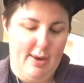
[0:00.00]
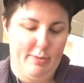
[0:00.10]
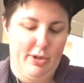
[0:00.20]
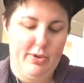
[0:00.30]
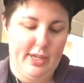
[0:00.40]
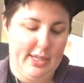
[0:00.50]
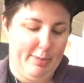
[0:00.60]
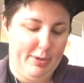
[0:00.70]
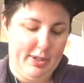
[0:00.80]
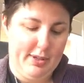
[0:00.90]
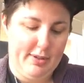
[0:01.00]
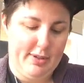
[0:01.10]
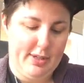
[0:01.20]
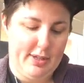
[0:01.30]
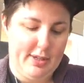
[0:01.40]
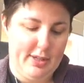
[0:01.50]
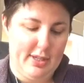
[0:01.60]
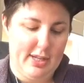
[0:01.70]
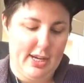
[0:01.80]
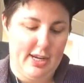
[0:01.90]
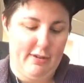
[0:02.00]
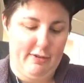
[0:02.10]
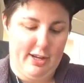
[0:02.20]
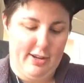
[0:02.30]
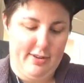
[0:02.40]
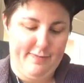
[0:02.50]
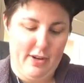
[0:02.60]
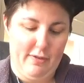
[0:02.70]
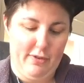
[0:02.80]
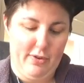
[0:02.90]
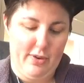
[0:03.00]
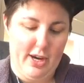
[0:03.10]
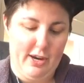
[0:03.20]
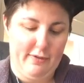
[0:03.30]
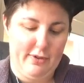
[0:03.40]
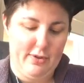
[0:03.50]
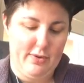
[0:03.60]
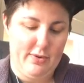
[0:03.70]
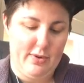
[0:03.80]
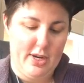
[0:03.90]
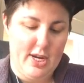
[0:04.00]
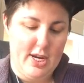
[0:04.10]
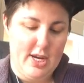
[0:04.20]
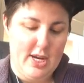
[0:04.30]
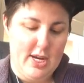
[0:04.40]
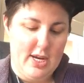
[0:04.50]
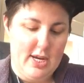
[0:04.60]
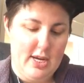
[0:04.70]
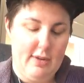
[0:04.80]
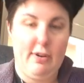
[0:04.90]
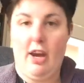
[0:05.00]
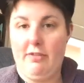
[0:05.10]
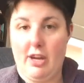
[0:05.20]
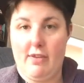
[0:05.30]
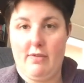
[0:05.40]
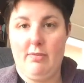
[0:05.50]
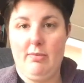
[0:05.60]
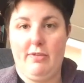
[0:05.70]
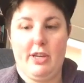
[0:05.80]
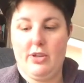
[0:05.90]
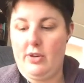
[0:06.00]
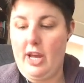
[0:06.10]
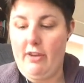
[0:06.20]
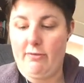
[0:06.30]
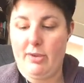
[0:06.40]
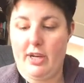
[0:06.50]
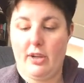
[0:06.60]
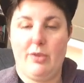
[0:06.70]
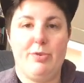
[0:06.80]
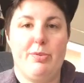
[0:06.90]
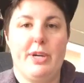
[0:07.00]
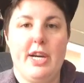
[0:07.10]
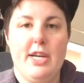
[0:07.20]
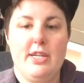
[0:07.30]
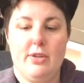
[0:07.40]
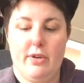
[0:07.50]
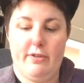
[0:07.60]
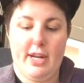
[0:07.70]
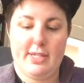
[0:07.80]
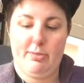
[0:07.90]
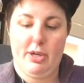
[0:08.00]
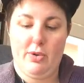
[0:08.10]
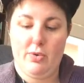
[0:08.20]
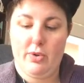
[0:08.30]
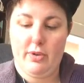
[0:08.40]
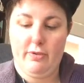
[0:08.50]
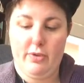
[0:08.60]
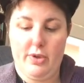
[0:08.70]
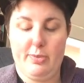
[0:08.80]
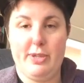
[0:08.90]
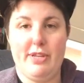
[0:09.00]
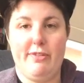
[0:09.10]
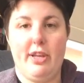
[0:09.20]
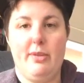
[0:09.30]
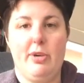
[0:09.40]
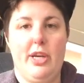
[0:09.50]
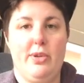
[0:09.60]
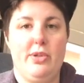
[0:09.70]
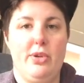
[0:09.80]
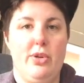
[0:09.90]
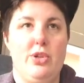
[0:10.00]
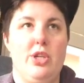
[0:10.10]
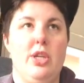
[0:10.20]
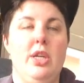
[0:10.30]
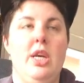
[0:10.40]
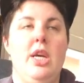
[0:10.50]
Don't accept it. They are foul. If you have to have them if they don't have metoclopramide or if it hasn't been ordered for you specifically by your surgeon.